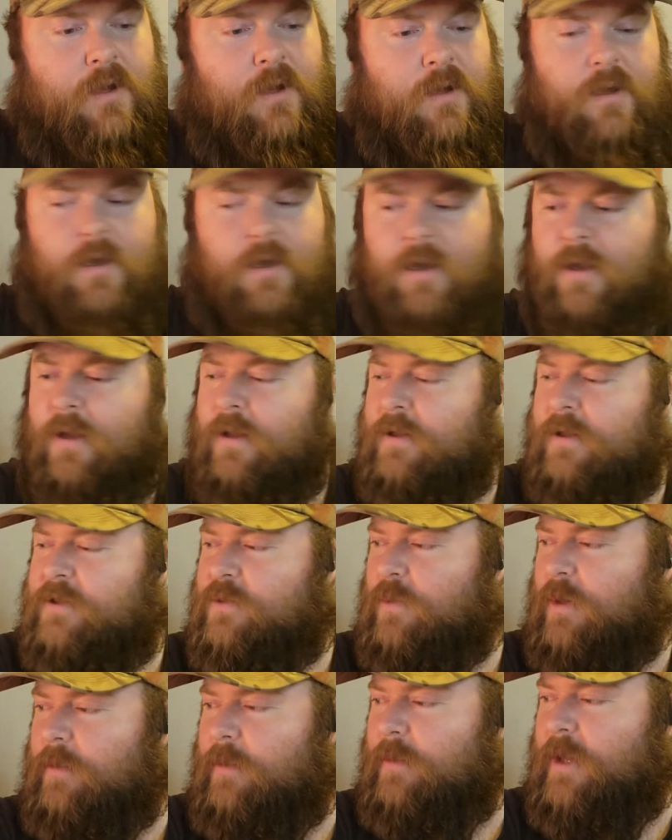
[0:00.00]
And
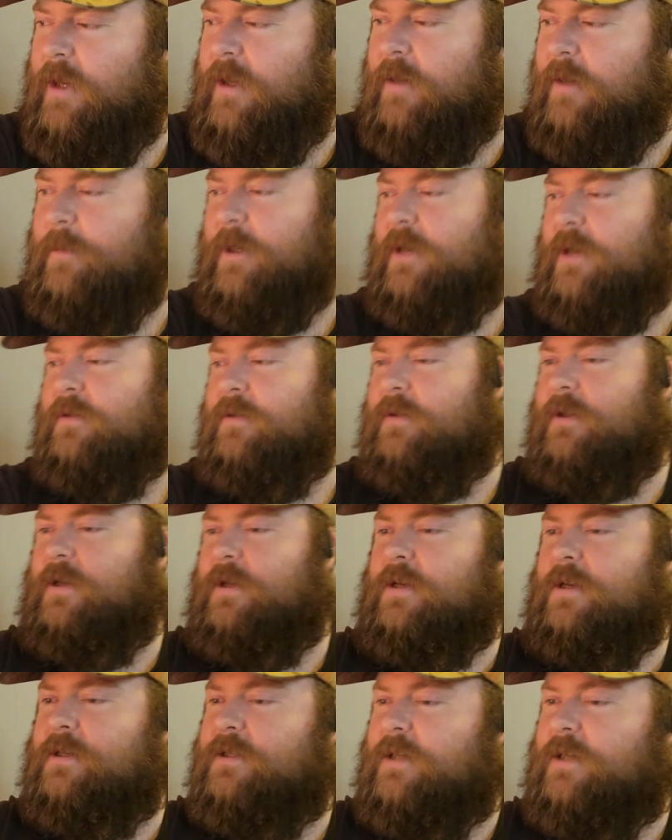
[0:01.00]
so what I'm liking about
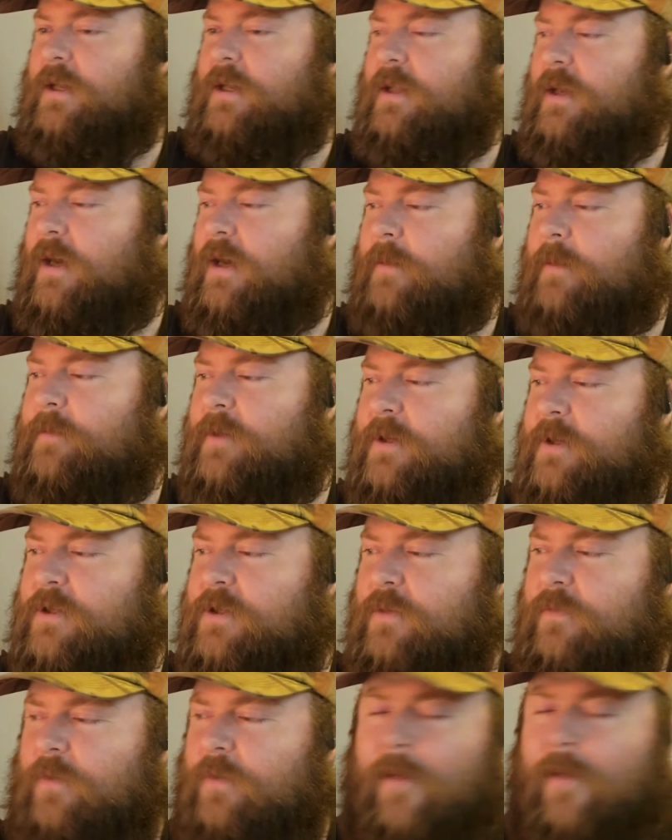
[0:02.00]
the Cyelee optic,
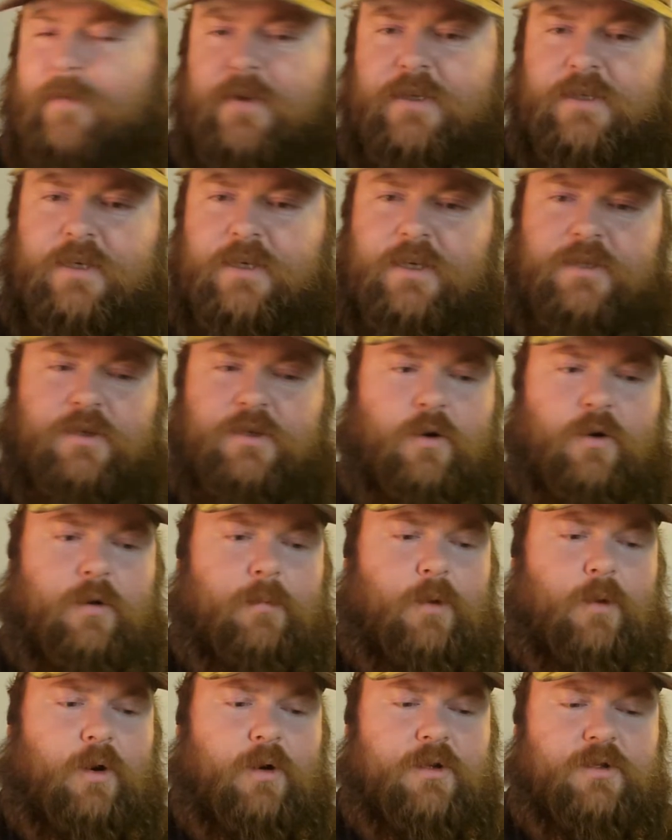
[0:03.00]
so obviously it's
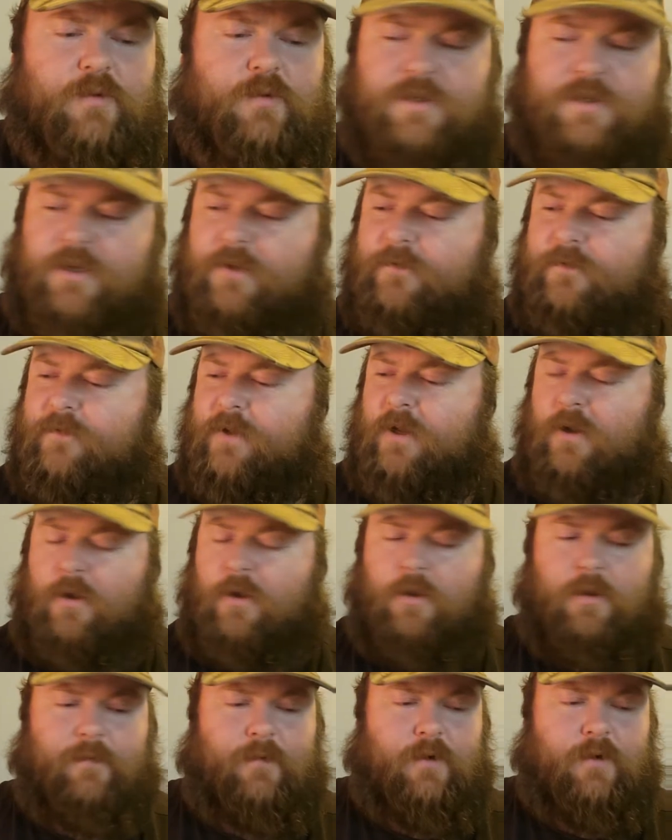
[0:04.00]
RMR, so it's going to fit
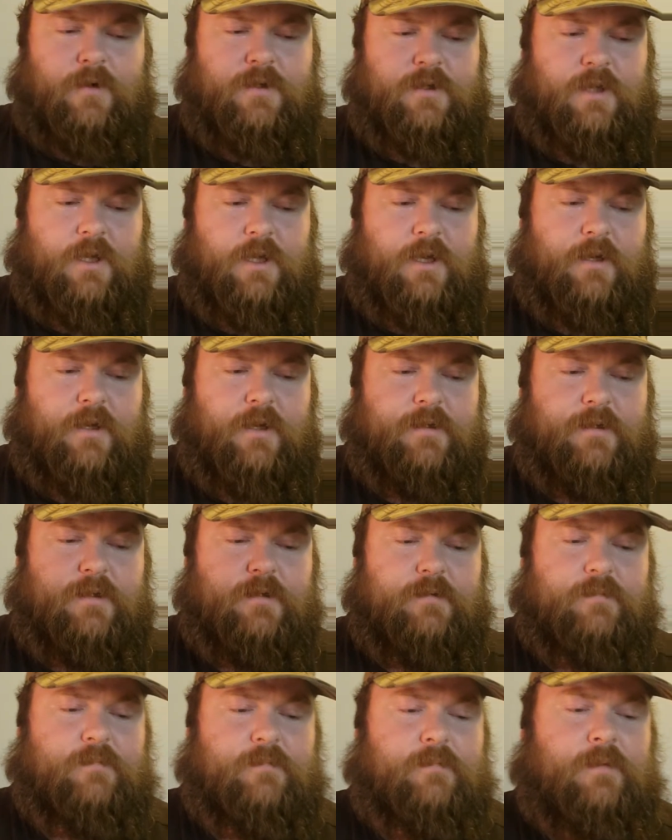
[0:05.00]
all of our
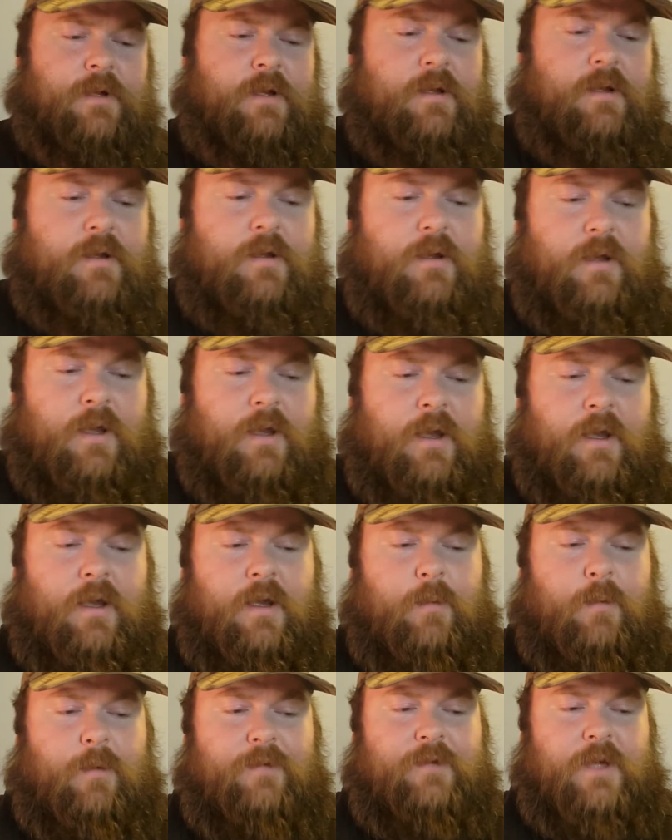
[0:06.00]
slides.
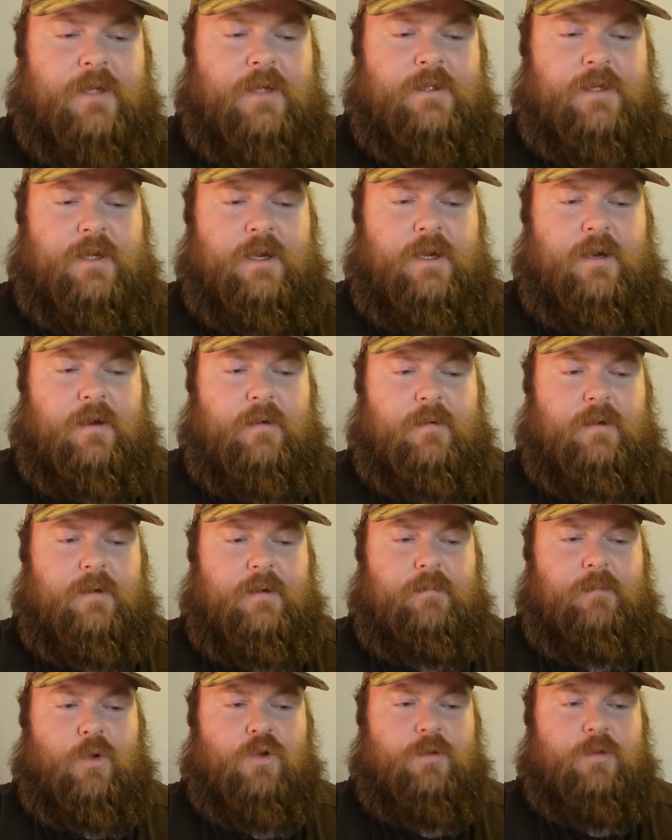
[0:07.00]
And we've tested that on
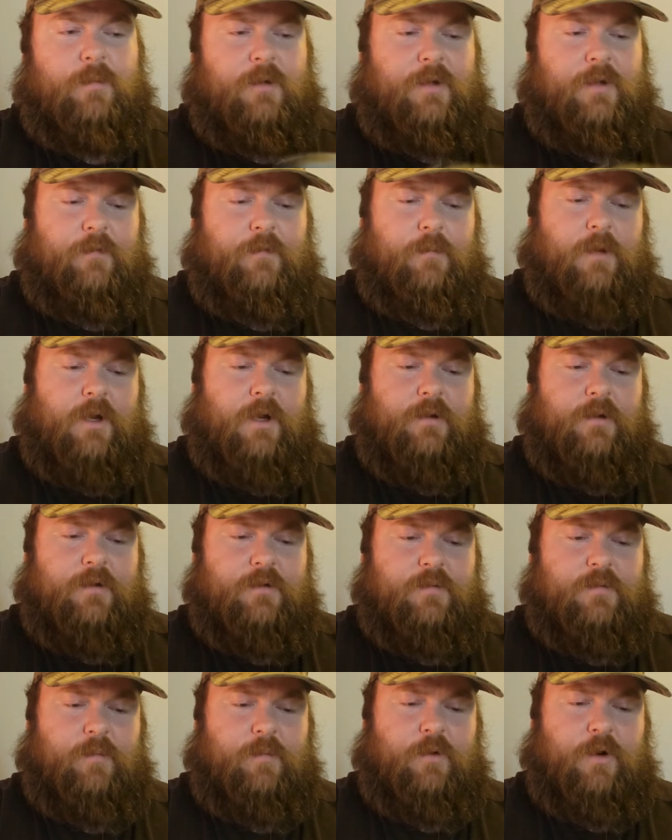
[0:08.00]
multiple different
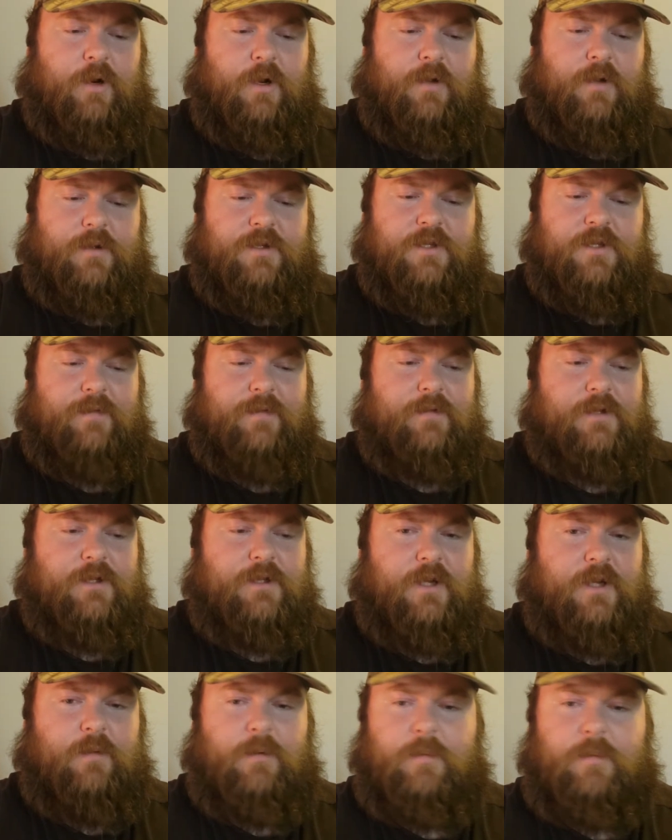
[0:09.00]
models. We put it on the
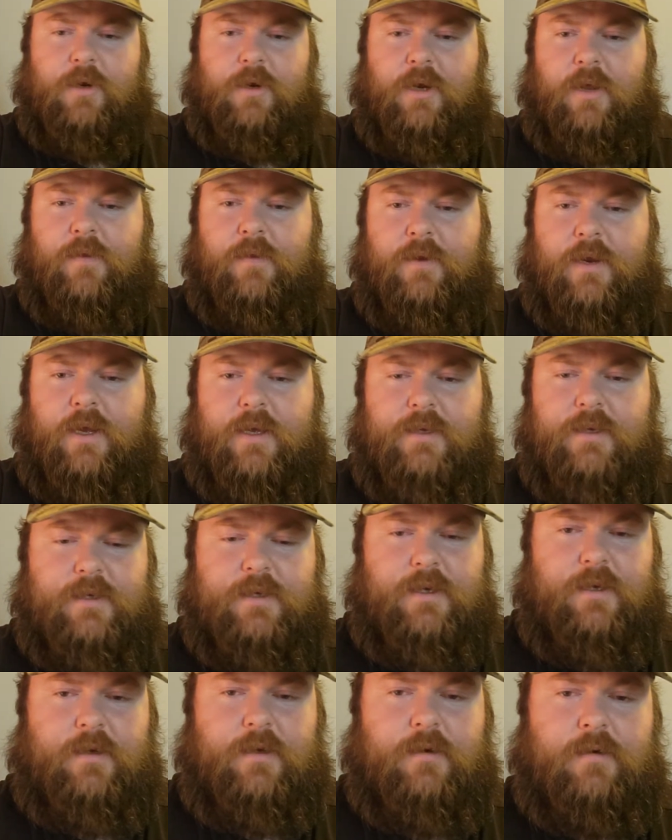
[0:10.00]
17, we put it on the
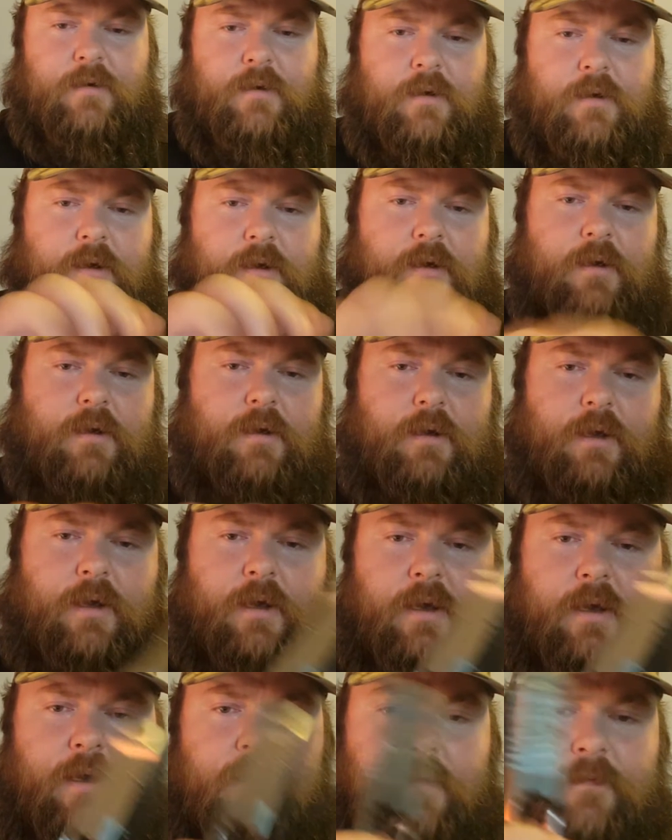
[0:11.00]
19,
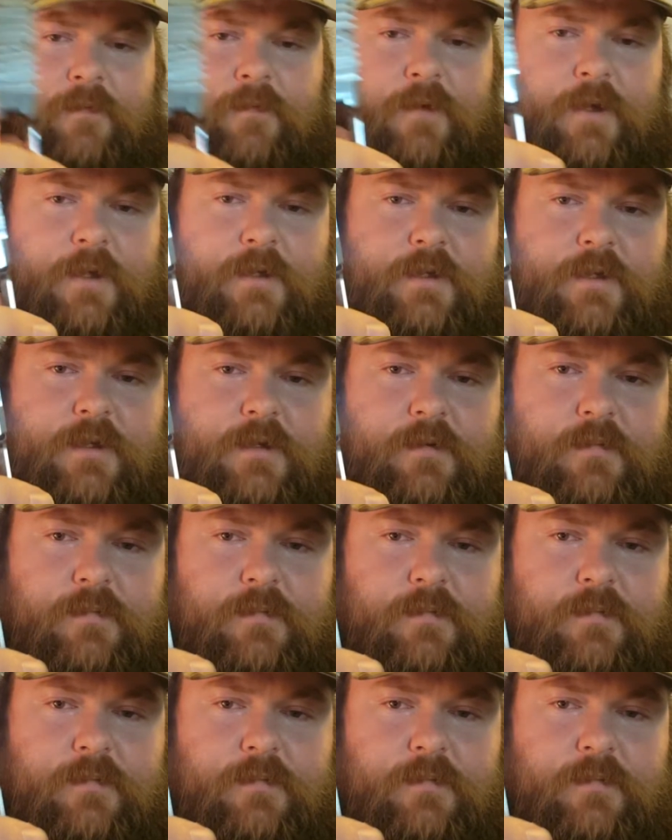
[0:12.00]
and it fits.